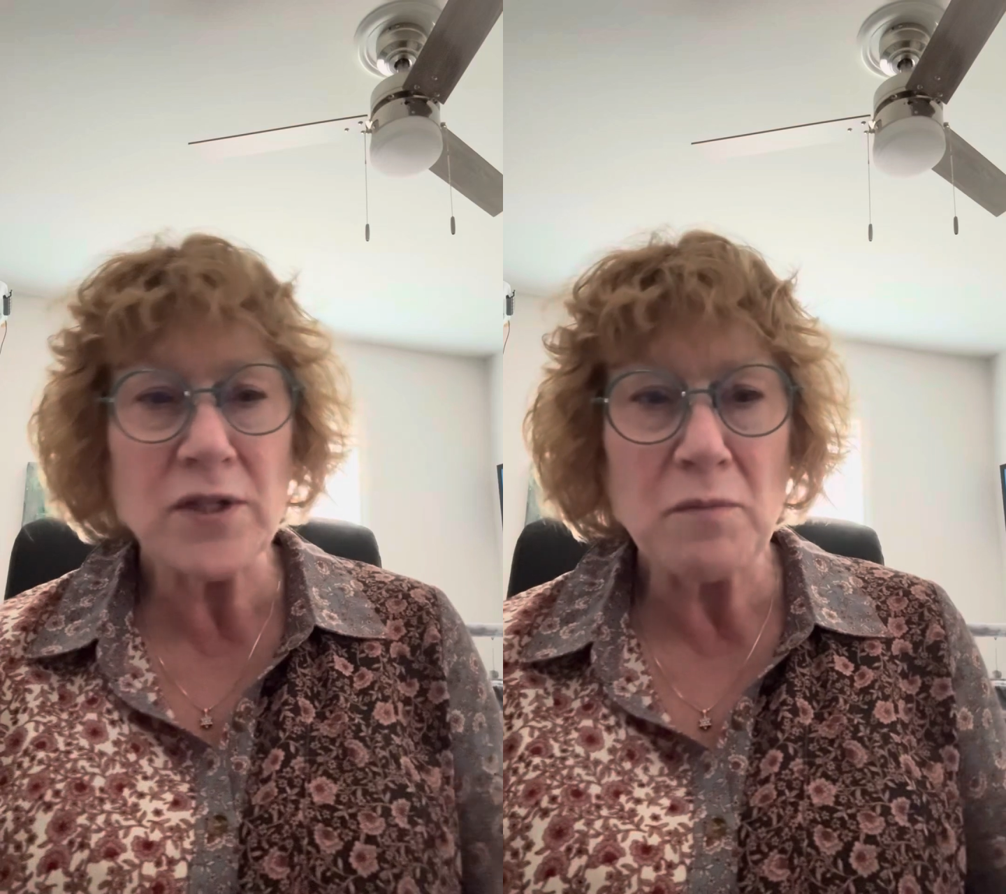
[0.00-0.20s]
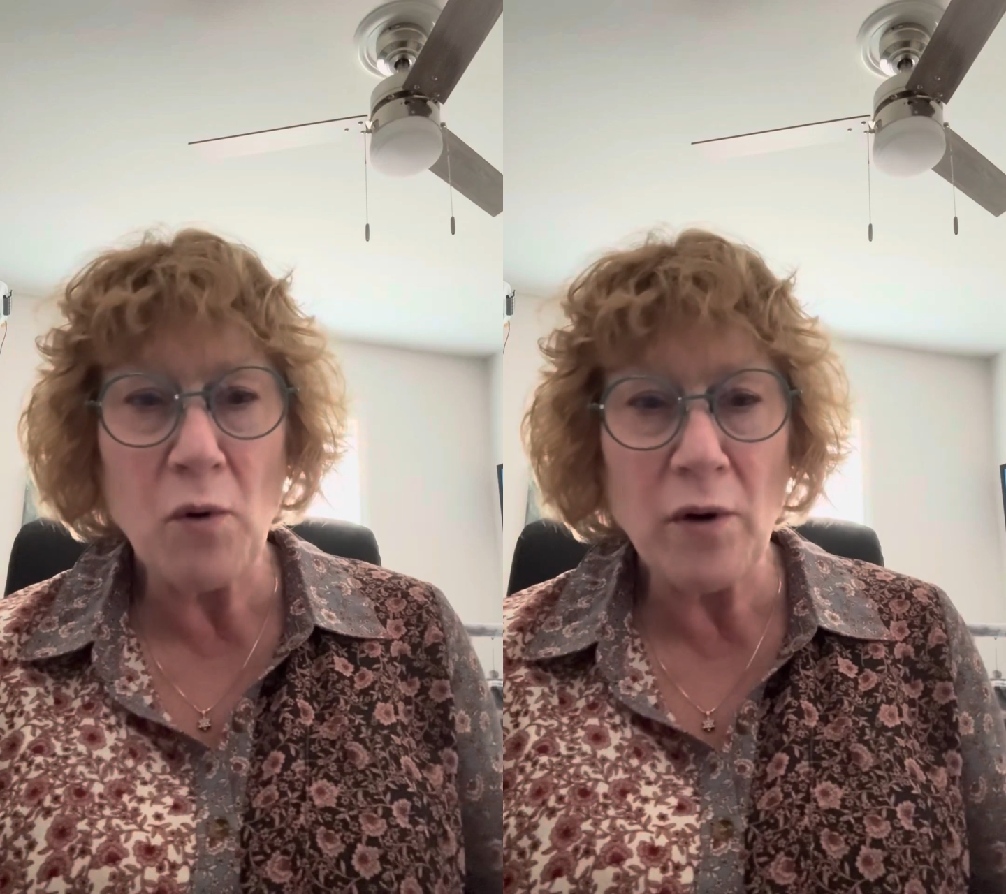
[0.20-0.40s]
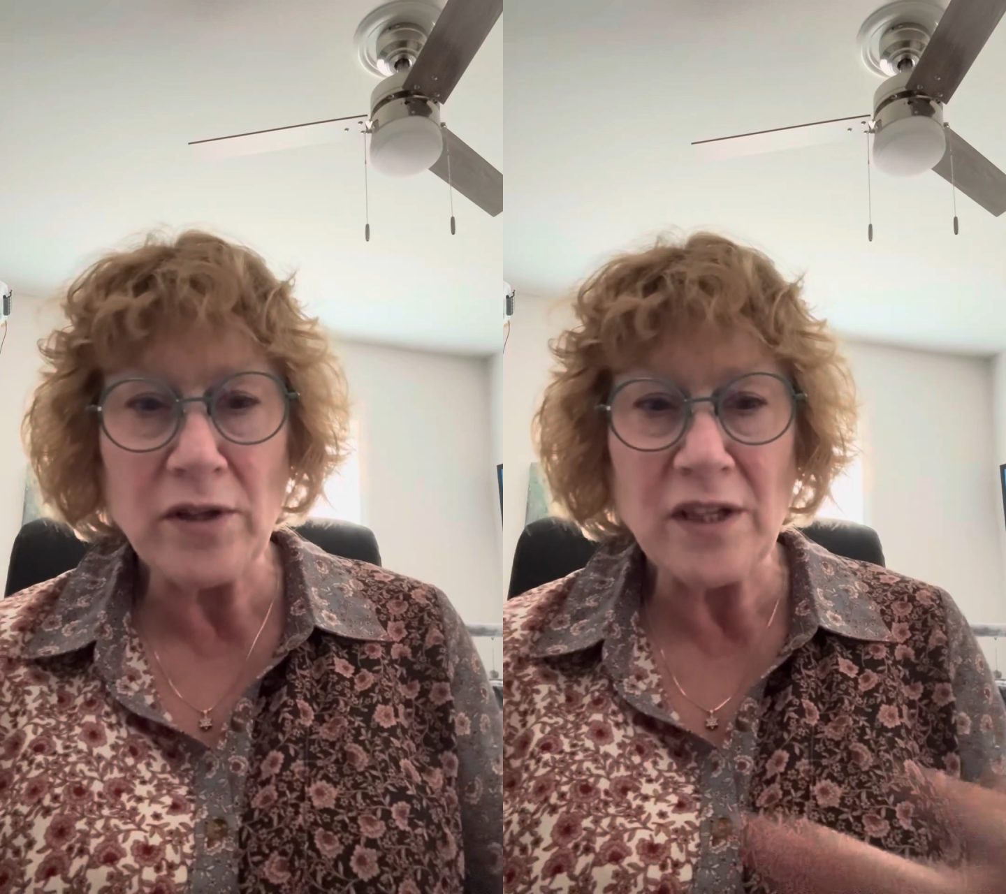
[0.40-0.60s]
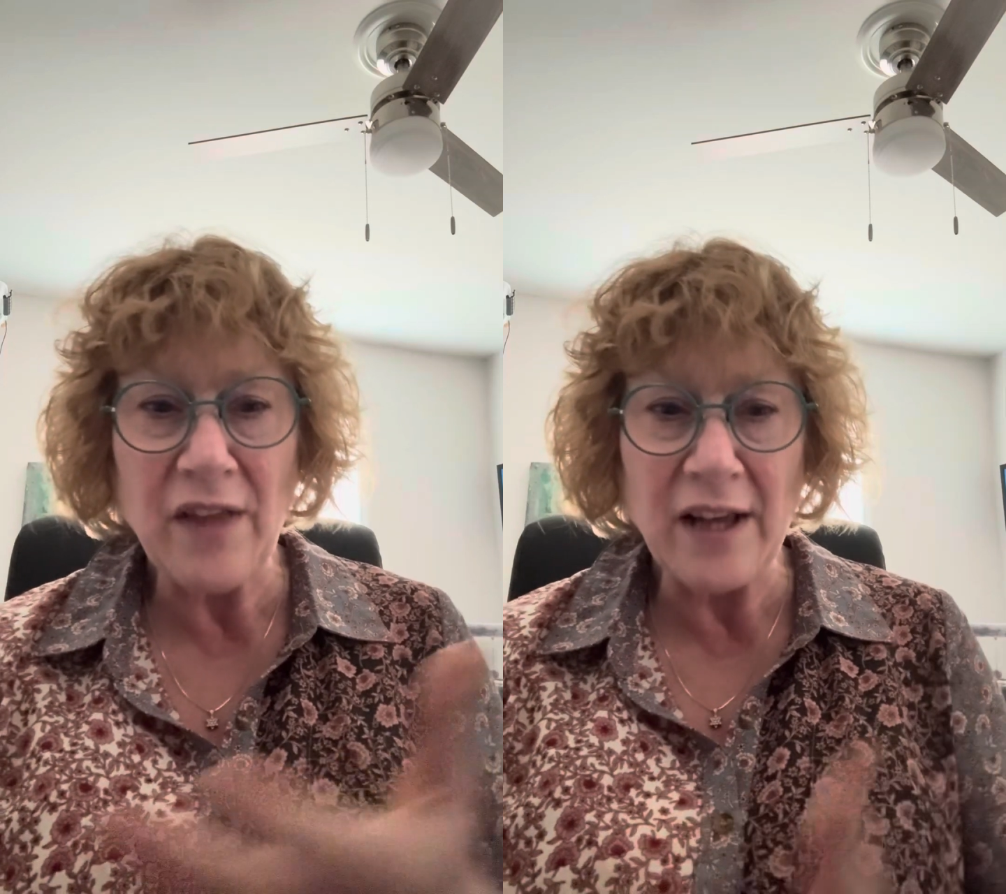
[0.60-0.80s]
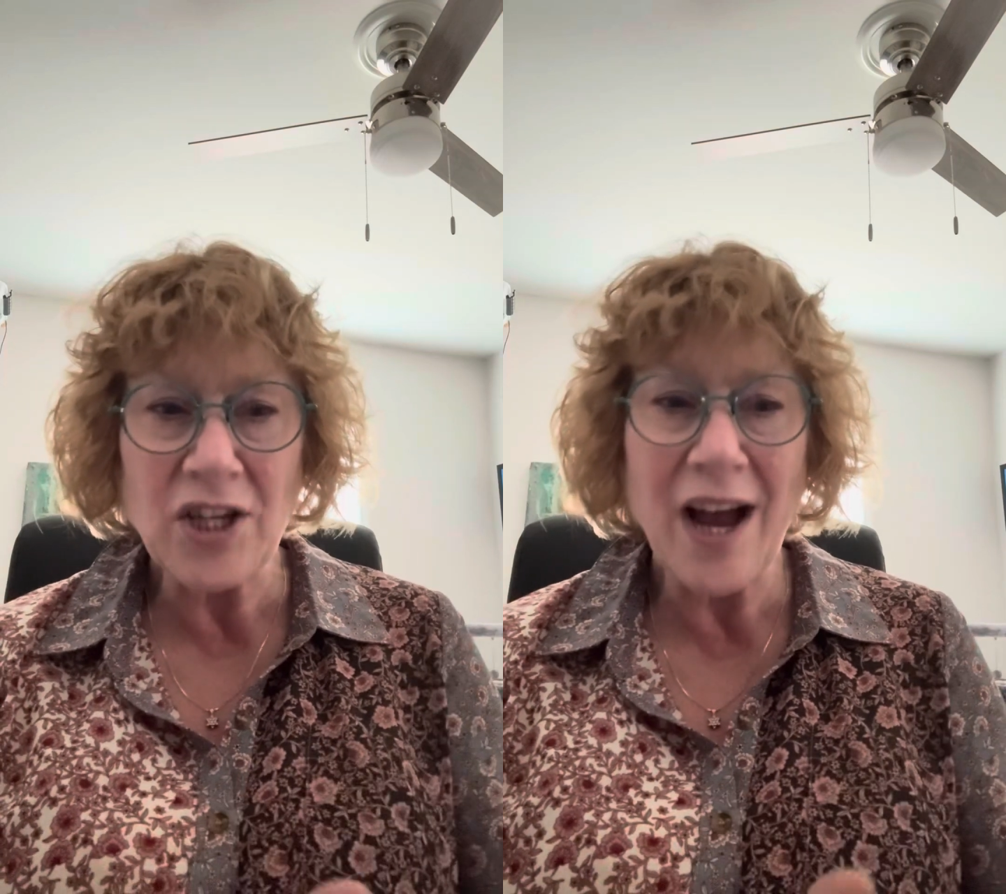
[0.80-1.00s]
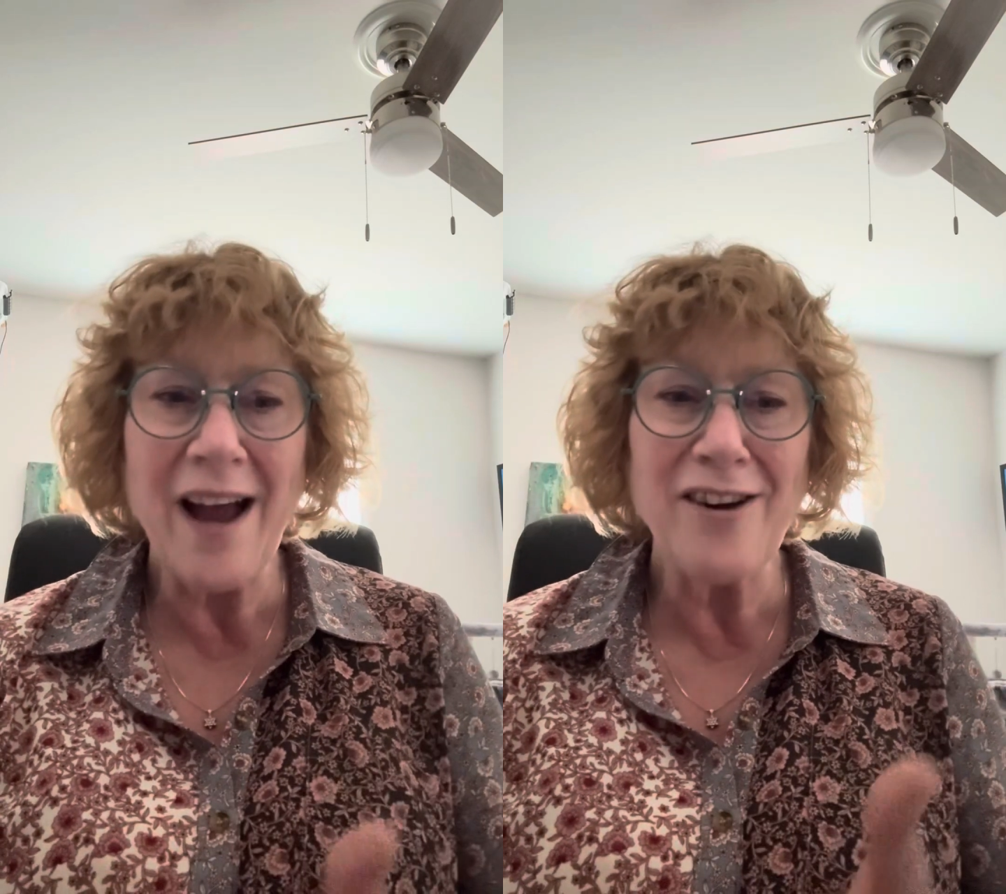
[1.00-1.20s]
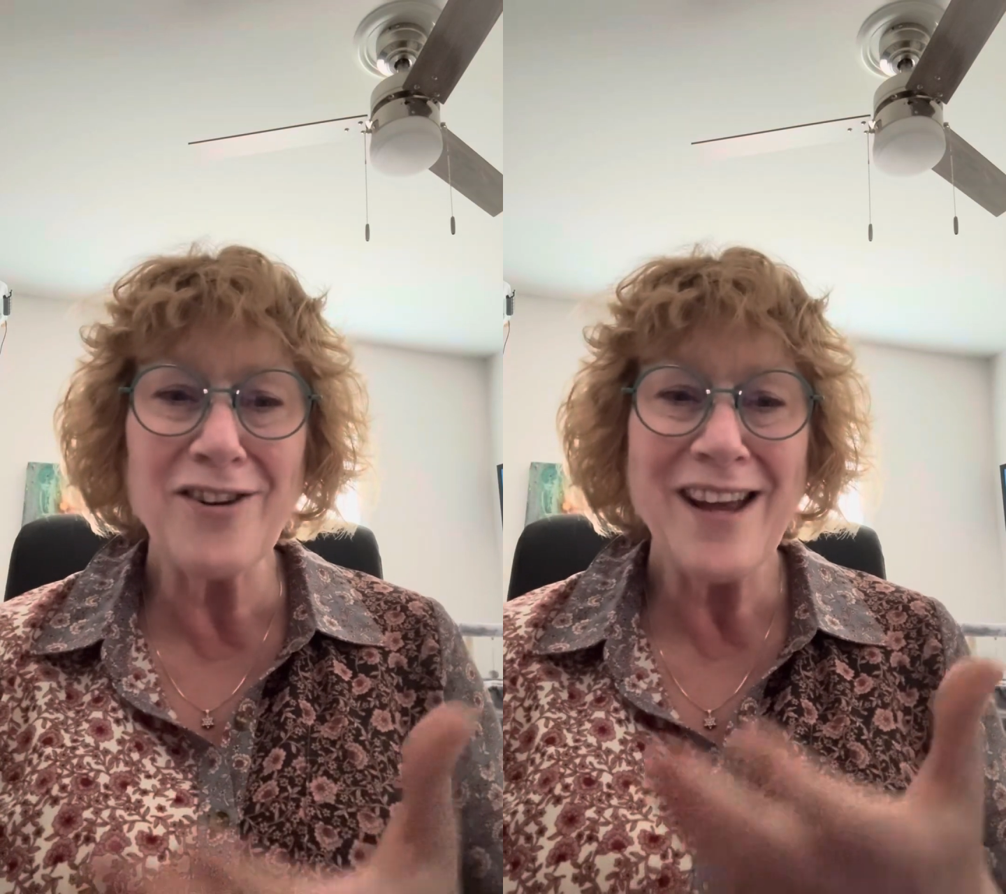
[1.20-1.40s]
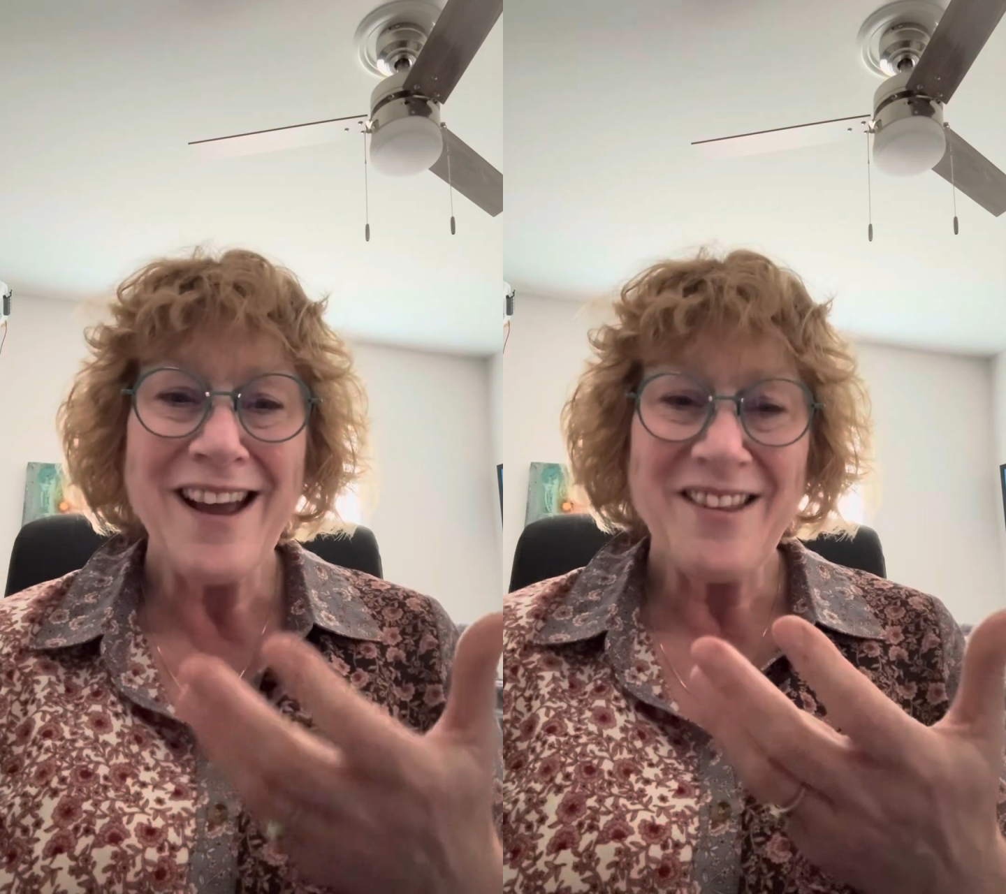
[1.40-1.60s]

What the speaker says: important to that child,